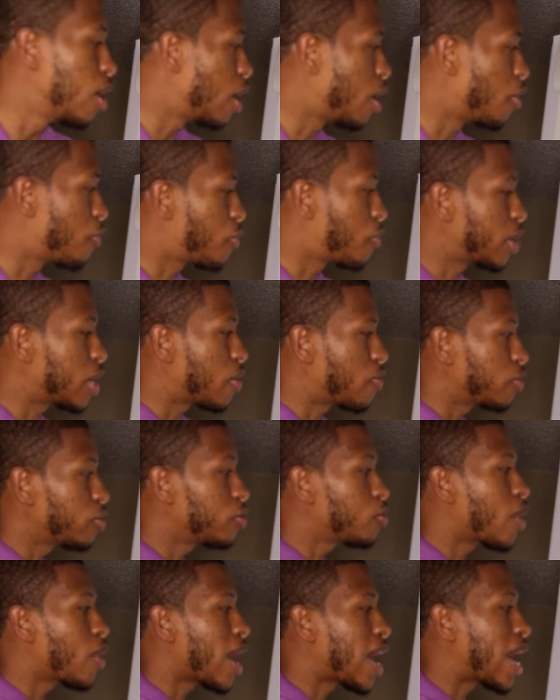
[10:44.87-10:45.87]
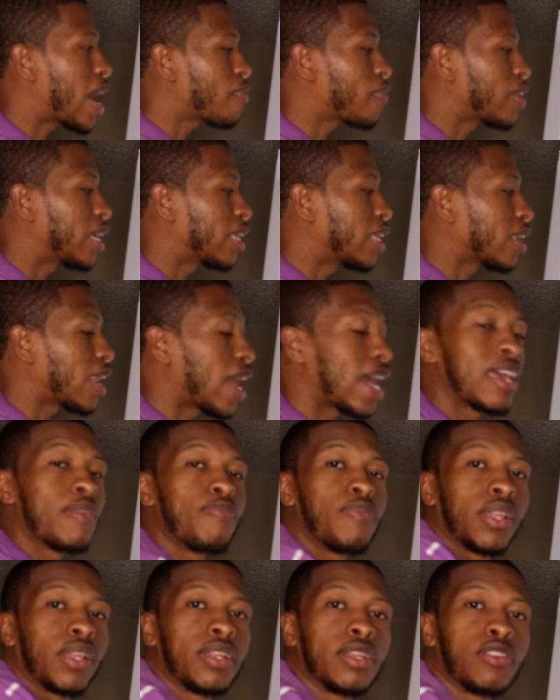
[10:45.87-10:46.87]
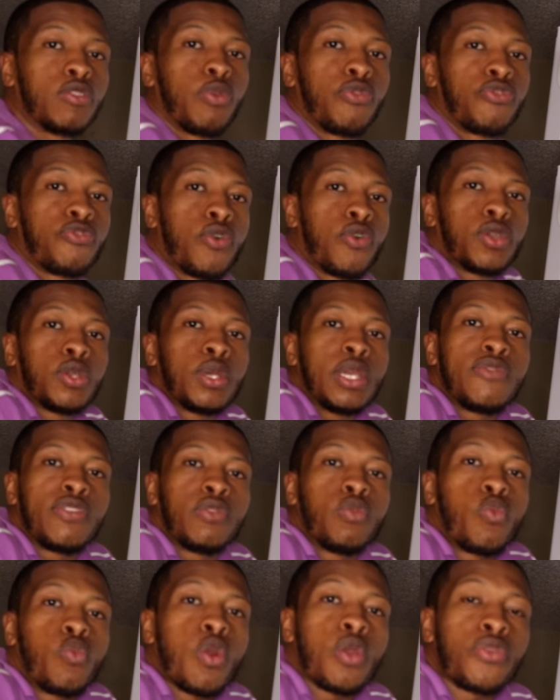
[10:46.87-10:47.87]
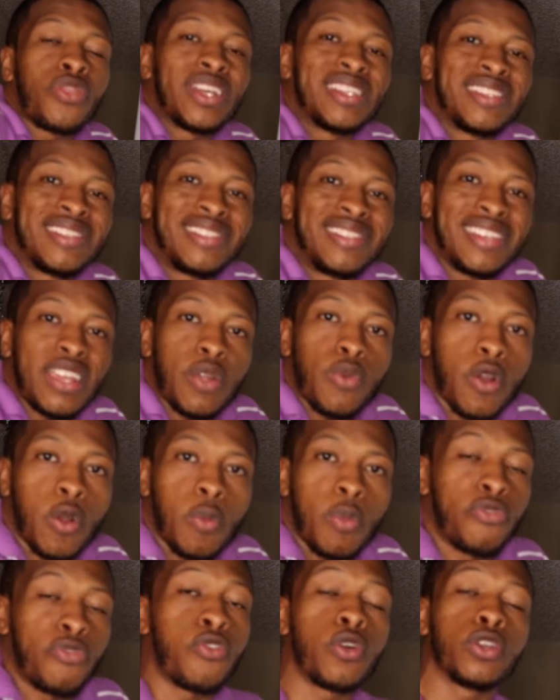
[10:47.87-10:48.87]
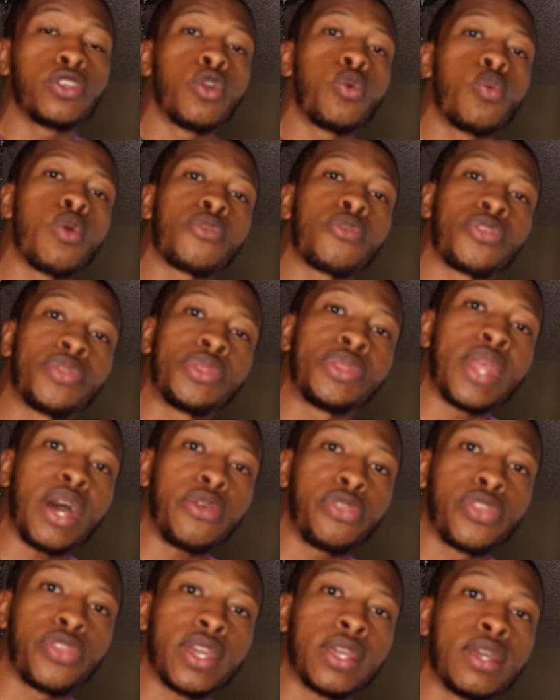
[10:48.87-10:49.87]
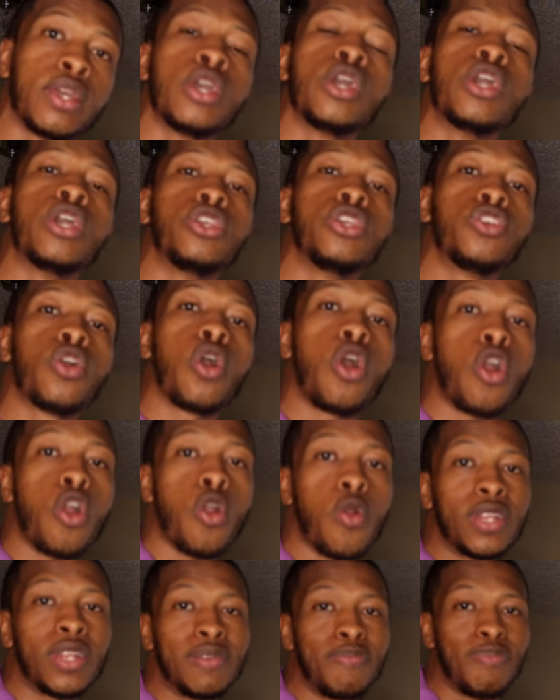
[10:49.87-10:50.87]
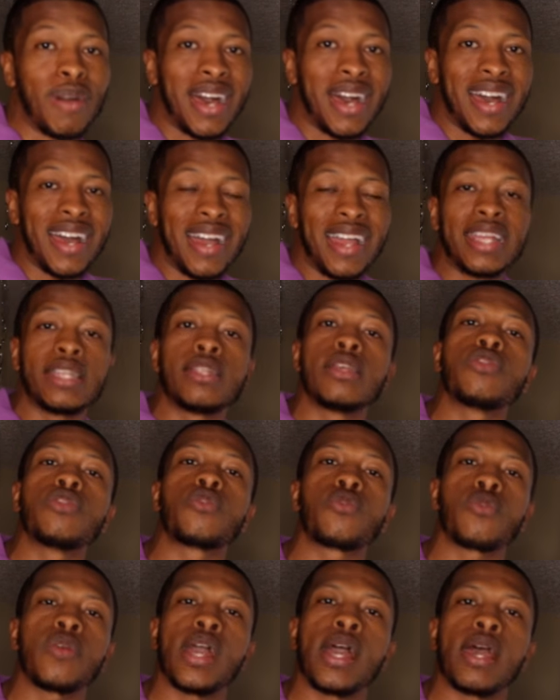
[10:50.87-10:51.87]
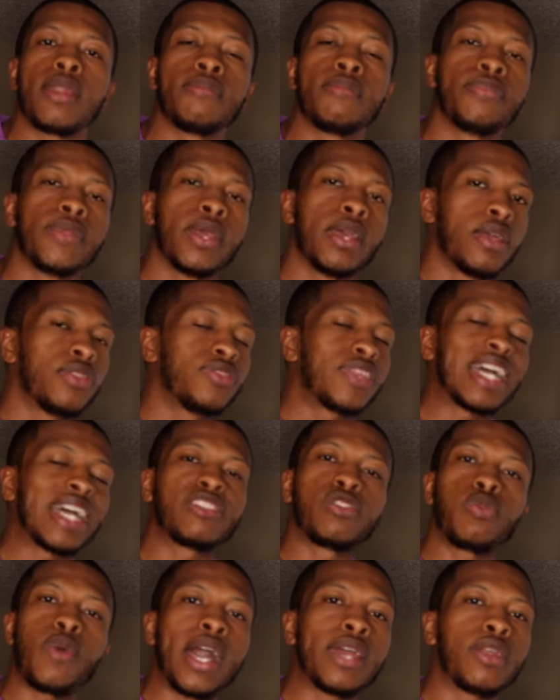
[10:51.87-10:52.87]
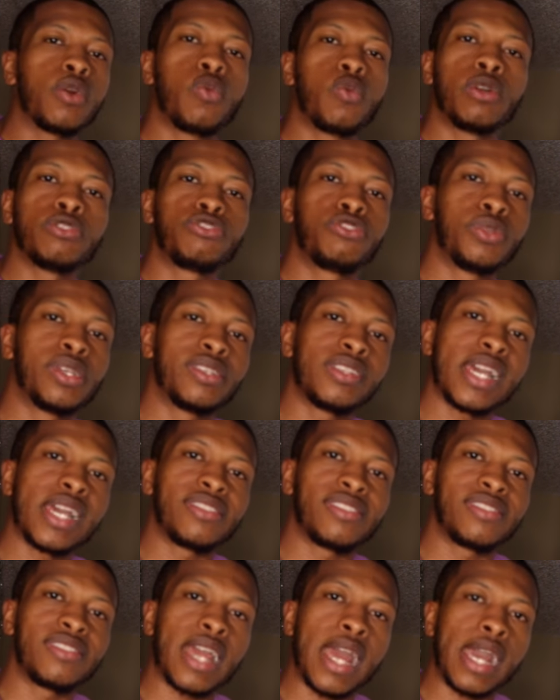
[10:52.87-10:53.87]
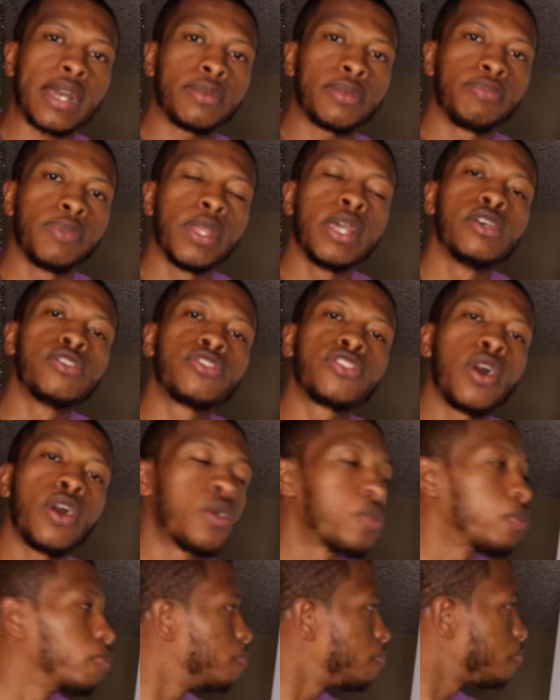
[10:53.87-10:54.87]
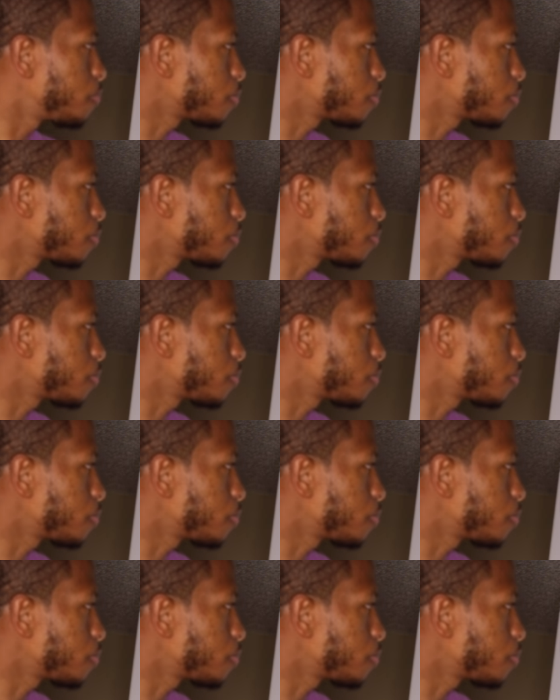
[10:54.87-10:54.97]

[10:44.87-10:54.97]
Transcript: of whatever you have in liabilities before you're even worth zero. Before you're worth nothing, you're already behind in the red. That's why I don't want you to debt stack. So